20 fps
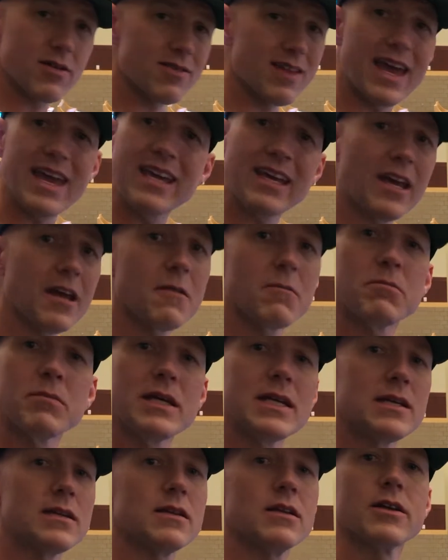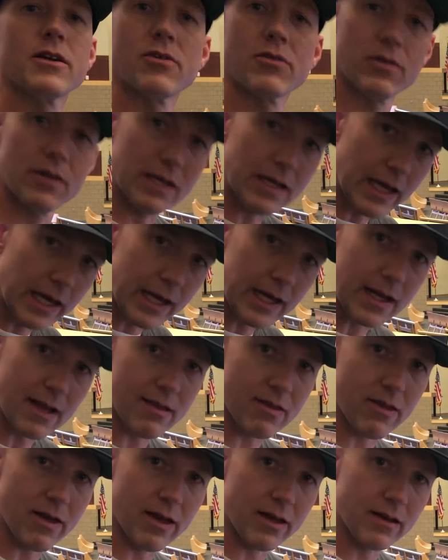they can be literally
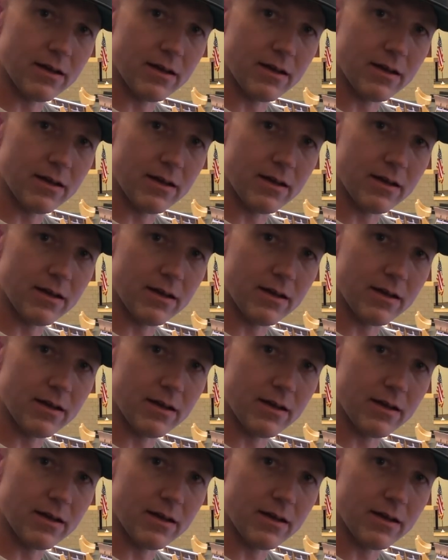anything.